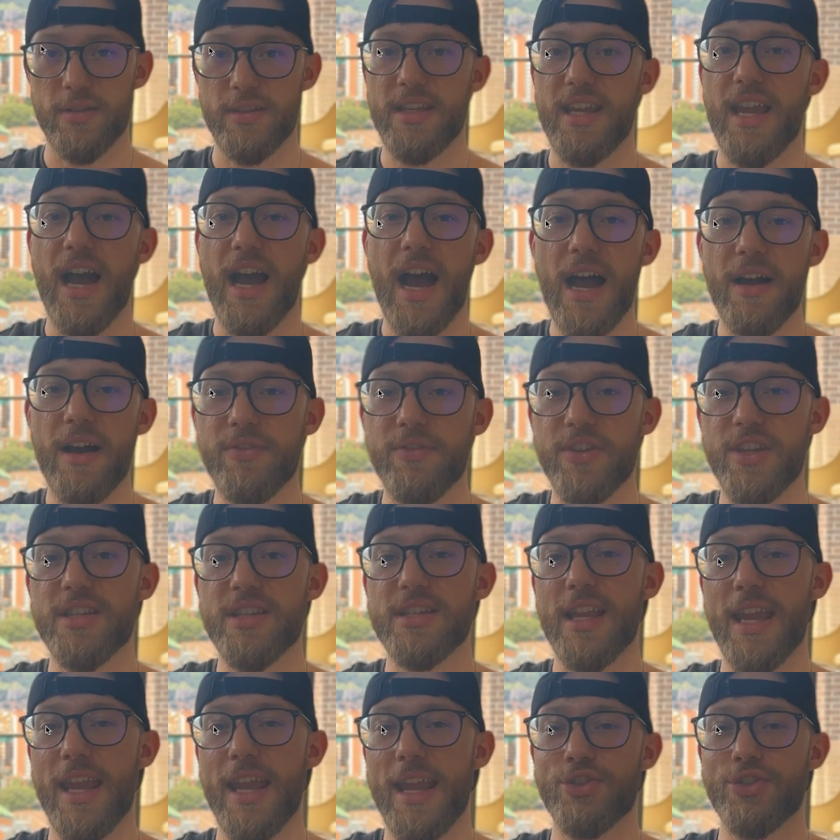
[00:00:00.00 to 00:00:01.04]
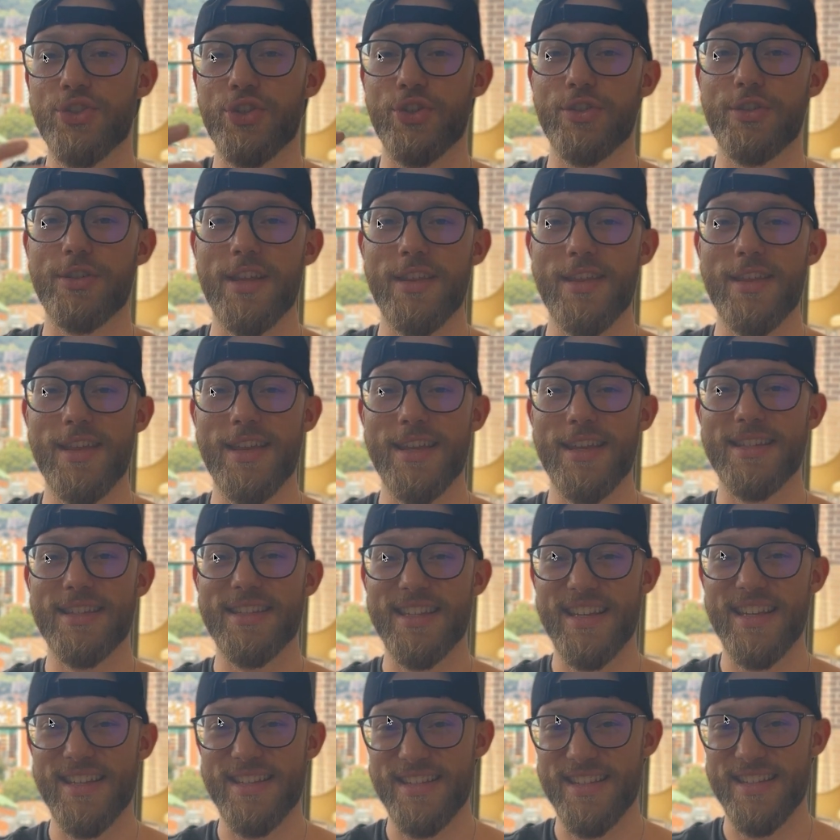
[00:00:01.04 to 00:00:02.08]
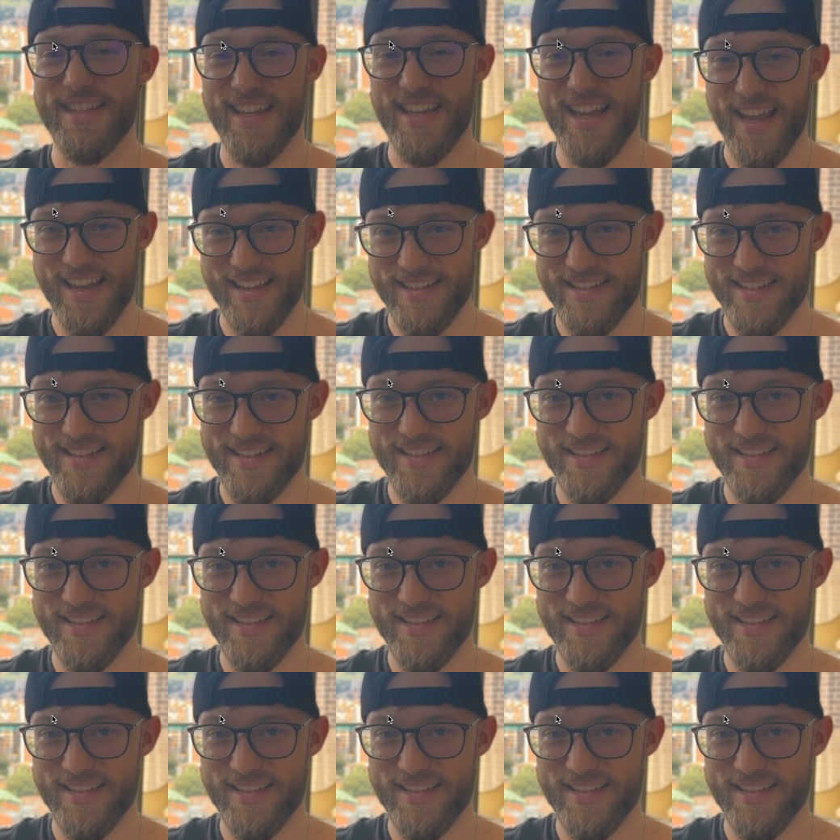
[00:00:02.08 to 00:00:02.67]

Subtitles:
The obvious answer to this is yes.